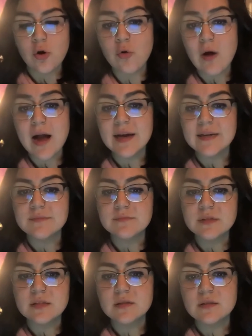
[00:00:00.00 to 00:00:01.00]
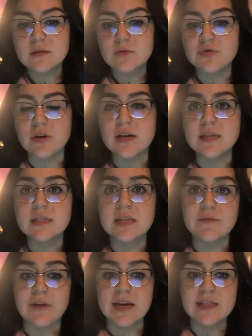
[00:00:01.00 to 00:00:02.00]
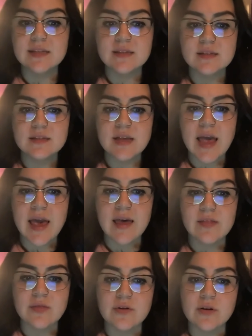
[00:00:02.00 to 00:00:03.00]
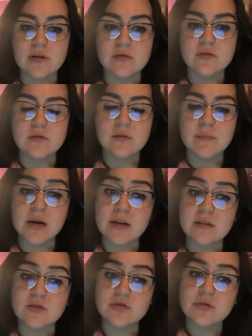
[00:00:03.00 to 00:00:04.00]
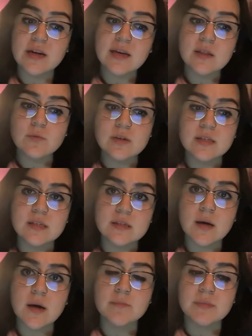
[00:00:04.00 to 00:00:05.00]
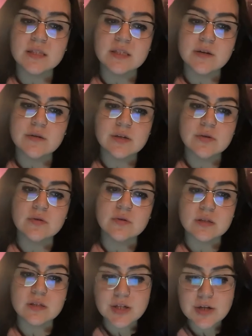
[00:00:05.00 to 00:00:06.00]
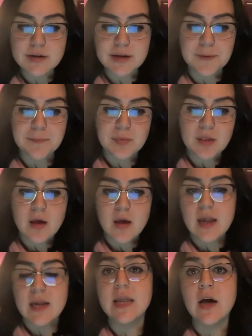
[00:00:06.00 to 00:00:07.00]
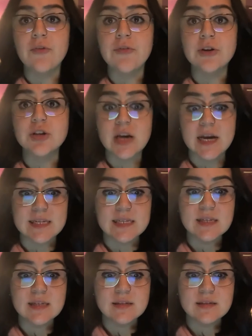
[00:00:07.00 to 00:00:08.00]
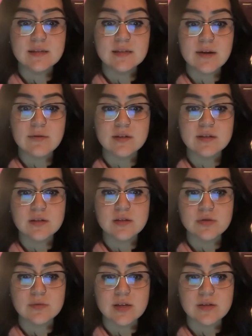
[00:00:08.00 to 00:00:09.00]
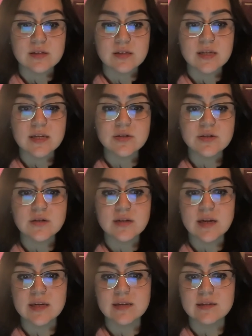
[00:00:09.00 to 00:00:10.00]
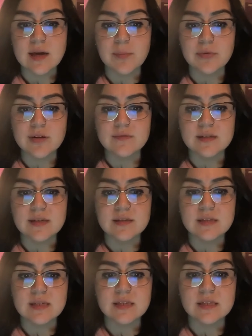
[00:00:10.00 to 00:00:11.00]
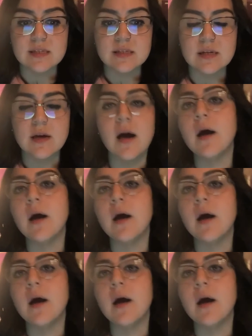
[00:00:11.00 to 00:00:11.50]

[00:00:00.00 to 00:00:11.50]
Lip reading: crimes, drugs, and violence, and their American strength was material security. Now, for Chinese, they were situation-centered. An example of this is,